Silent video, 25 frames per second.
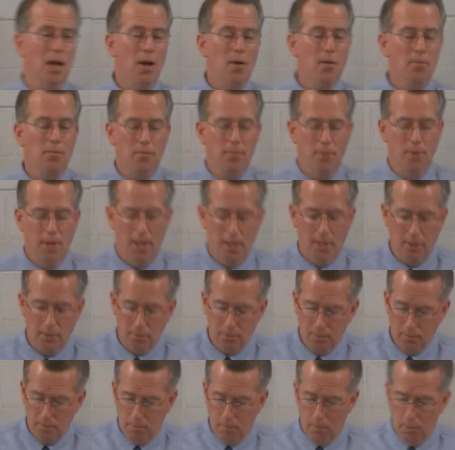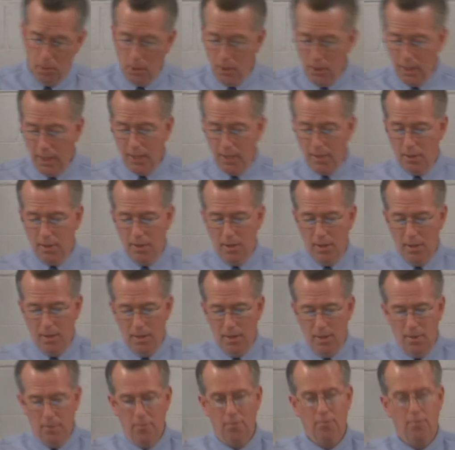of that burning
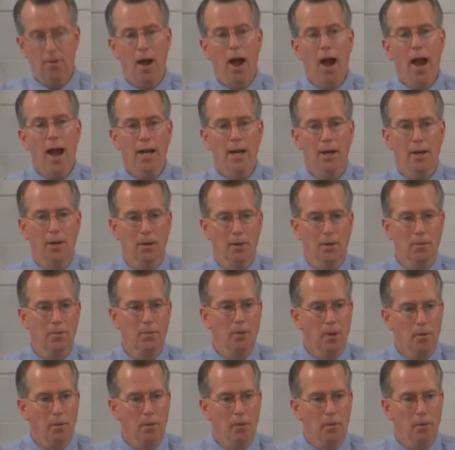fire,